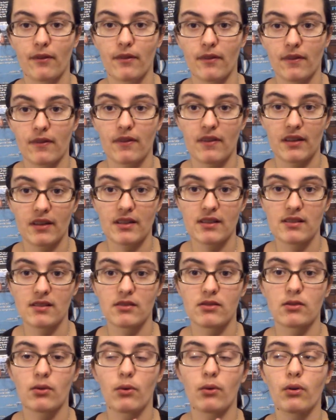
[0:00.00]
this
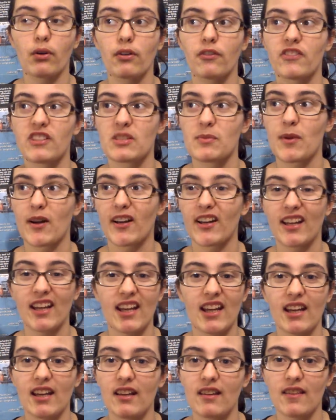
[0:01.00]
or if it's about
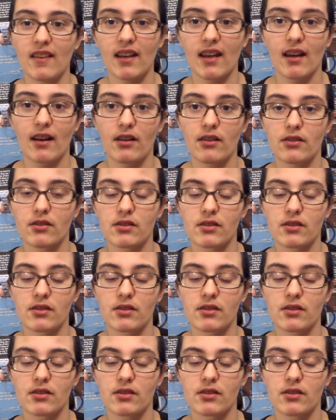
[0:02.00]
anything else.